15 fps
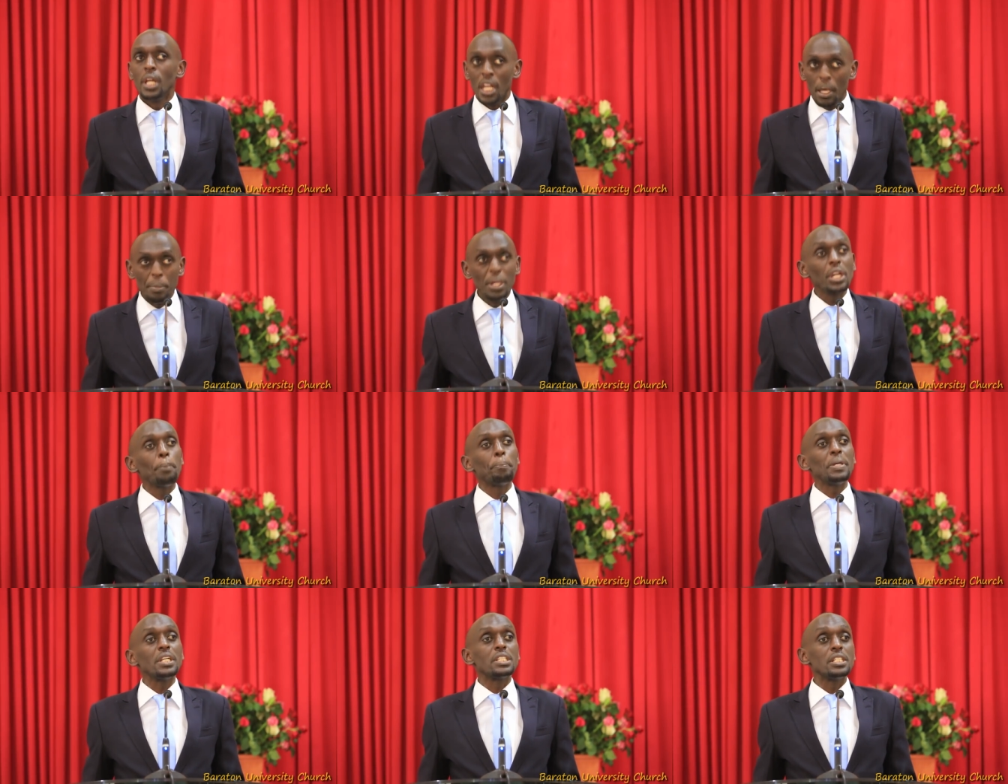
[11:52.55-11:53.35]
Let me
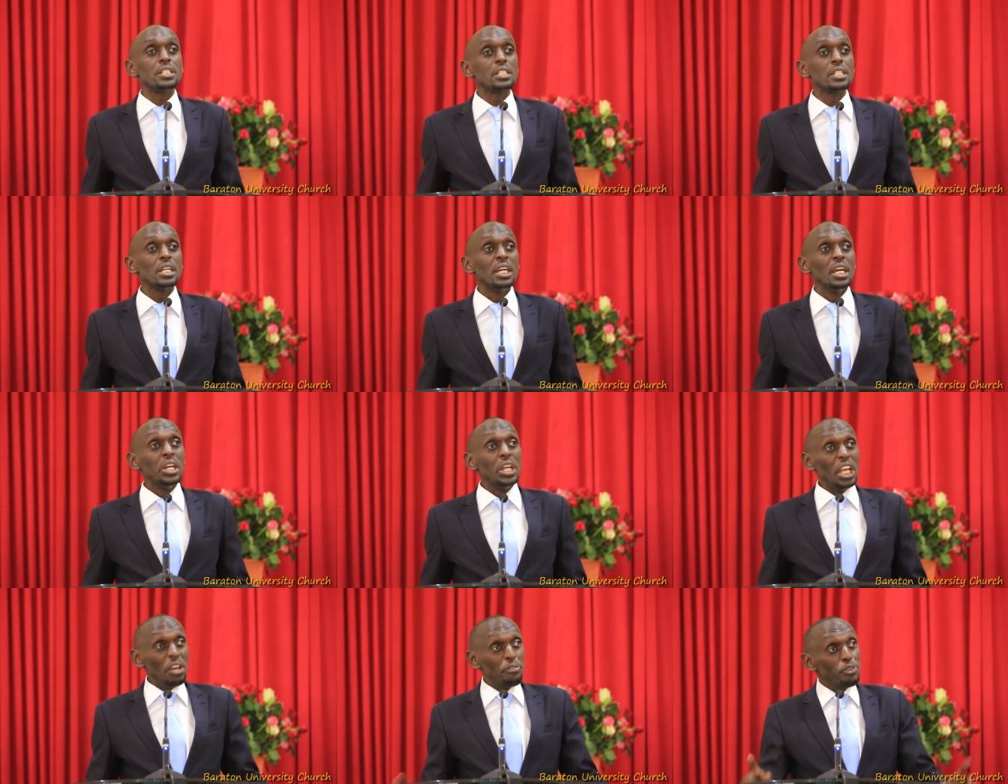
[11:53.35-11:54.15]
repeat it
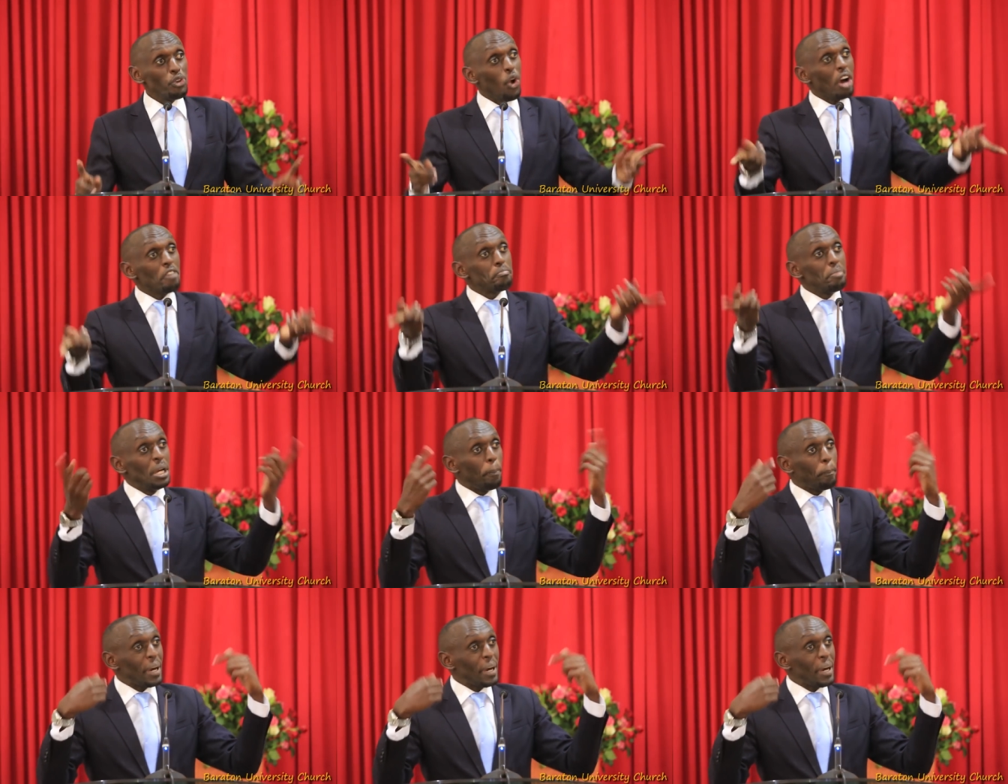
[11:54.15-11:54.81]
if you have been